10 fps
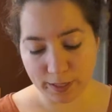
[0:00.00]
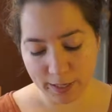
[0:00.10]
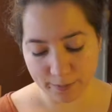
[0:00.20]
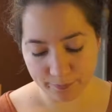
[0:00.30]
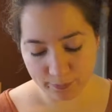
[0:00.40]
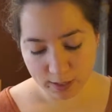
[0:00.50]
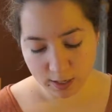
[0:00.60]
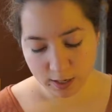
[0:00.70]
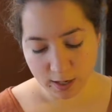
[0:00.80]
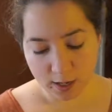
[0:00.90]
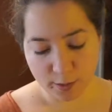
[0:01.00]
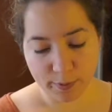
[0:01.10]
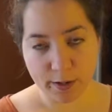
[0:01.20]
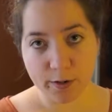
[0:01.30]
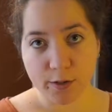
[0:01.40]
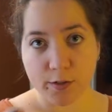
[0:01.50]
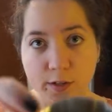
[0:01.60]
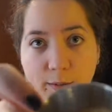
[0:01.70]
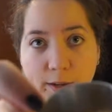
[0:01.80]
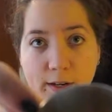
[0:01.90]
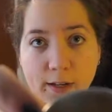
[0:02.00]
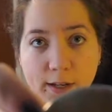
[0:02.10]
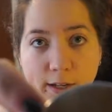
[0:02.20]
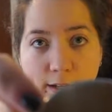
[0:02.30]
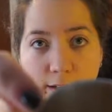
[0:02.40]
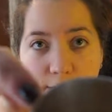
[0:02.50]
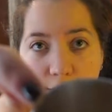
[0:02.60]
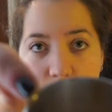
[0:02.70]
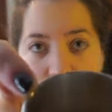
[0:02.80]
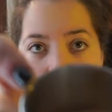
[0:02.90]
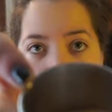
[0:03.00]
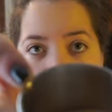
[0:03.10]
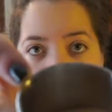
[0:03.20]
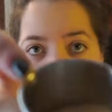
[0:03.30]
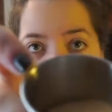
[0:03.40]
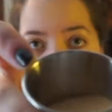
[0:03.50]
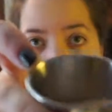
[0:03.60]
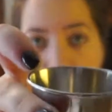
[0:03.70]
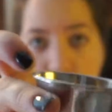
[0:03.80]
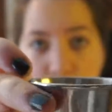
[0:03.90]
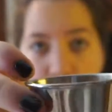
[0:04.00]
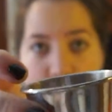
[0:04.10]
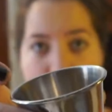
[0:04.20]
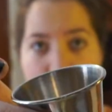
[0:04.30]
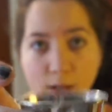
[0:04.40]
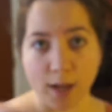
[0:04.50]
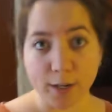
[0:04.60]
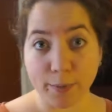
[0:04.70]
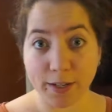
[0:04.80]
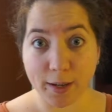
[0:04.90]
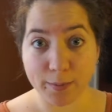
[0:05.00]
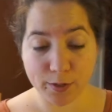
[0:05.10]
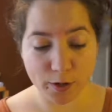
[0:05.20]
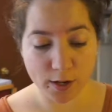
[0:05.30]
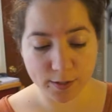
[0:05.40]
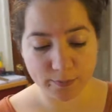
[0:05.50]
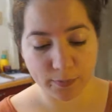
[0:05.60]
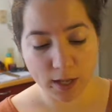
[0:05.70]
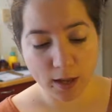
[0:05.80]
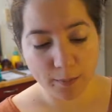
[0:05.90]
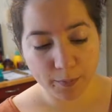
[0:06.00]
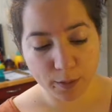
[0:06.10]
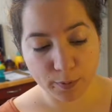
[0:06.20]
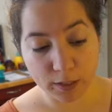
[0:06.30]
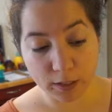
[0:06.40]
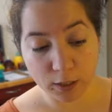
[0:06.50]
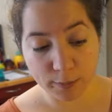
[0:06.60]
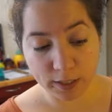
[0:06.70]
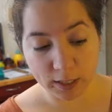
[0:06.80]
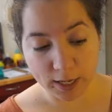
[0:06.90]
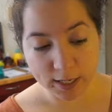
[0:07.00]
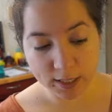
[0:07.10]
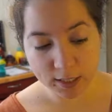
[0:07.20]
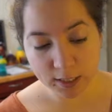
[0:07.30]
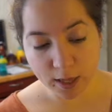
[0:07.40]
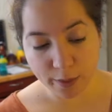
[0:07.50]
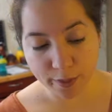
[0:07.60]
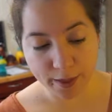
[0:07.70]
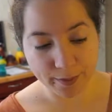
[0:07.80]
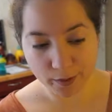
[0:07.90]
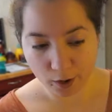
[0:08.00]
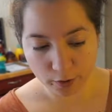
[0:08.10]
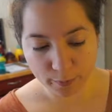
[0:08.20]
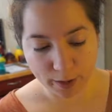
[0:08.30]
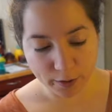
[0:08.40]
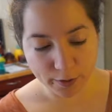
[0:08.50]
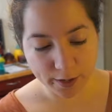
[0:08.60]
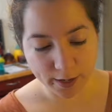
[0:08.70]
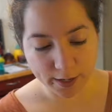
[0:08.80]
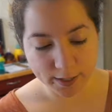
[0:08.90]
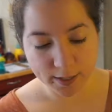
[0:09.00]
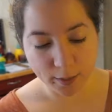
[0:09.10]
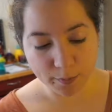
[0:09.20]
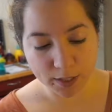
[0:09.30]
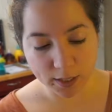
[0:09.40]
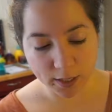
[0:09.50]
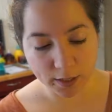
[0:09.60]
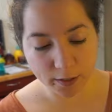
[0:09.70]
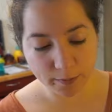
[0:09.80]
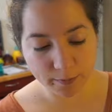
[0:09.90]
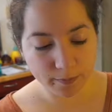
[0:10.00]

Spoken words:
yeah. Onion powder, so see I'm getting like a, oh, I love these little condiment cups. They're awesome. I'm going to put a little bit less than the garlic powder that I dumped in here.